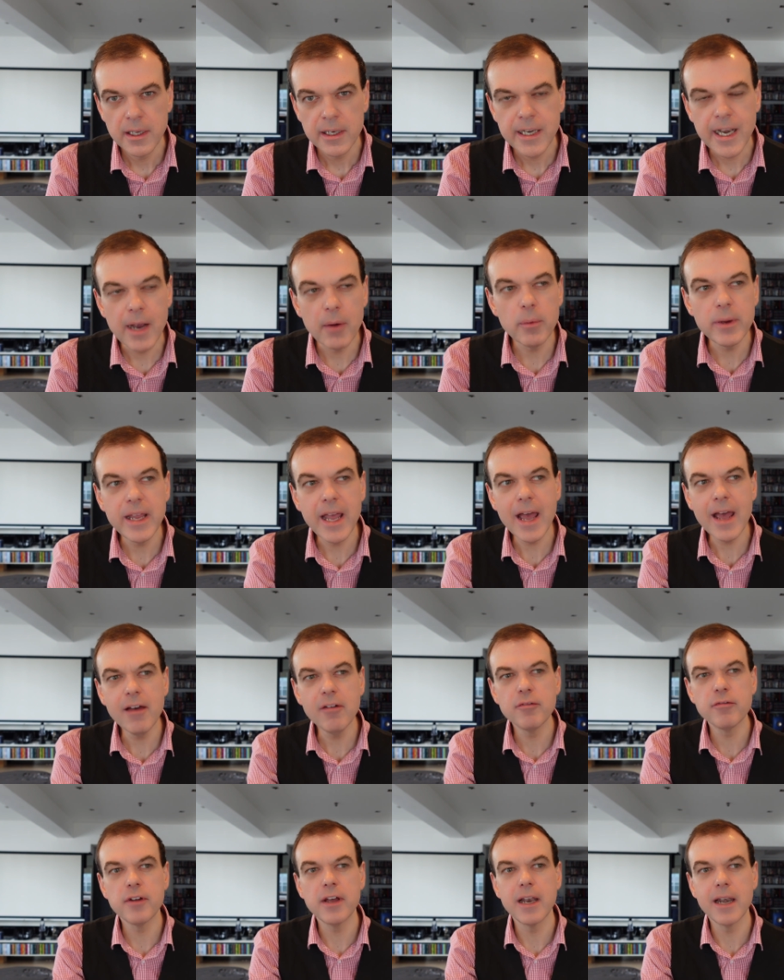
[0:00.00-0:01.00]
Now we
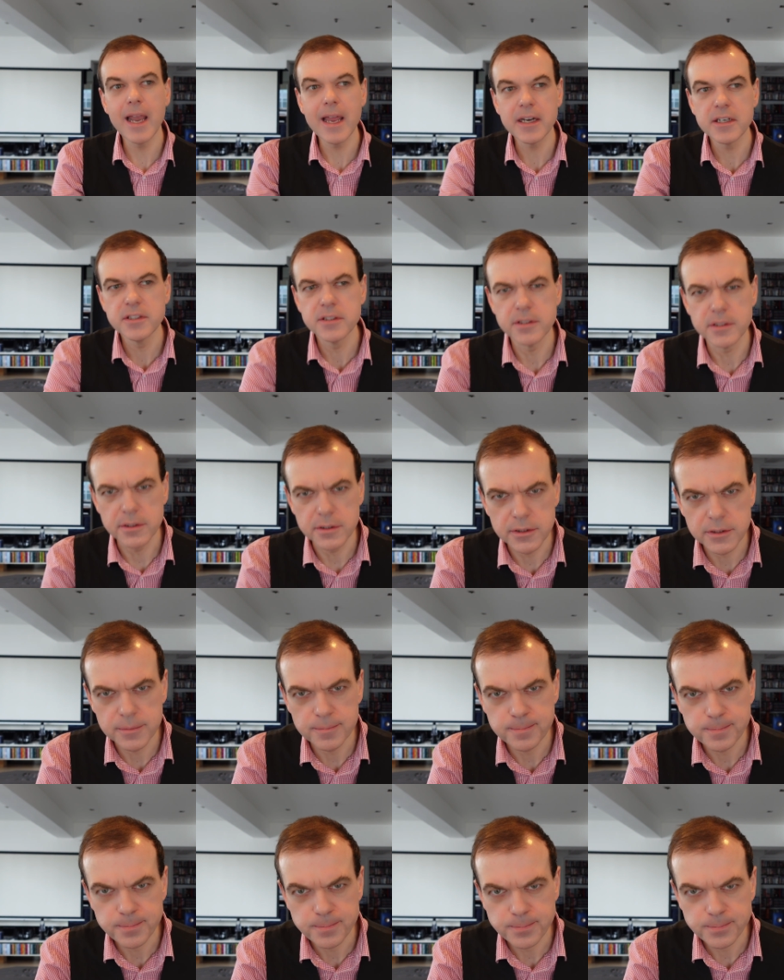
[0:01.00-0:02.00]
have elections
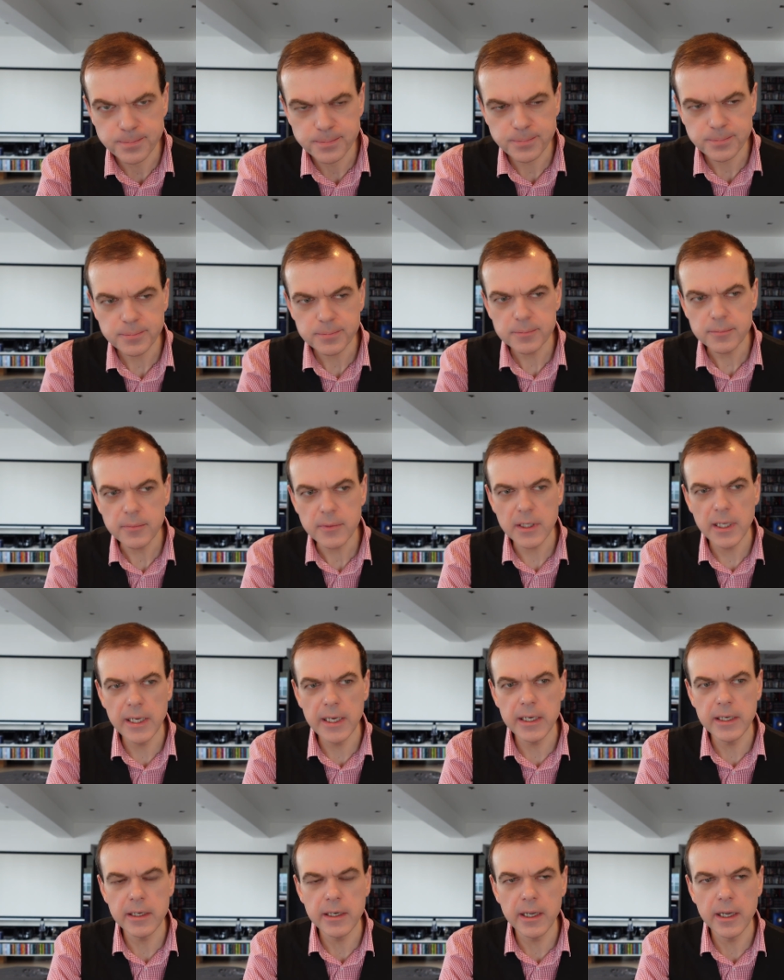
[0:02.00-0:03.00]

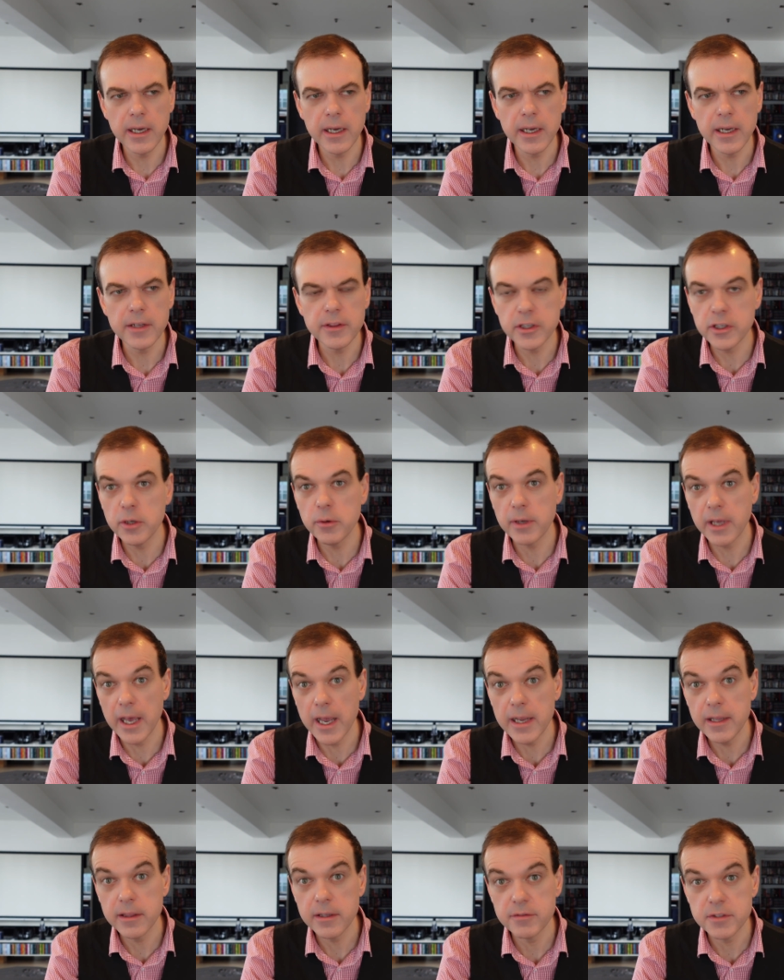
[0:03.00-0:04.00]
in, uh, in the
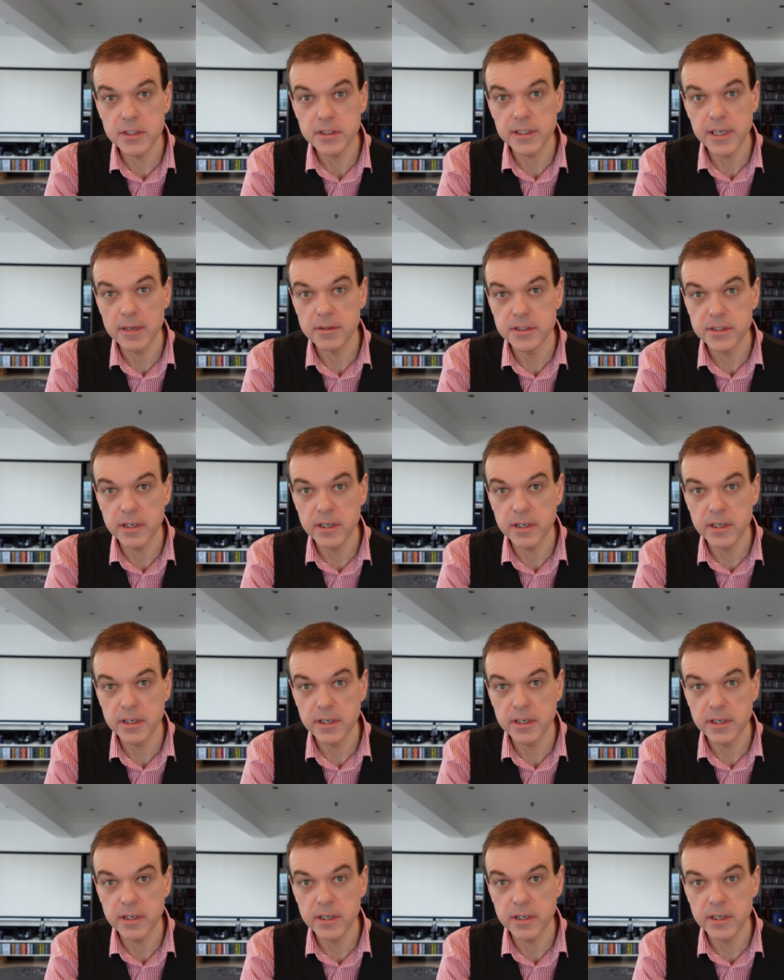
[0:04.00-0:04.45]
UK, they've just announced